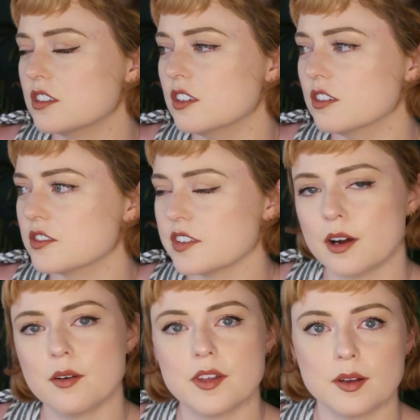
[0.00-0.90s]
years
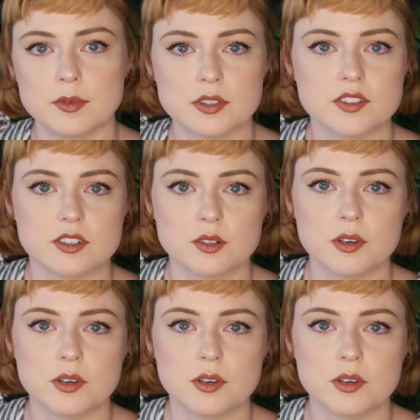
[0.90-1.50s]
now that I'm going to start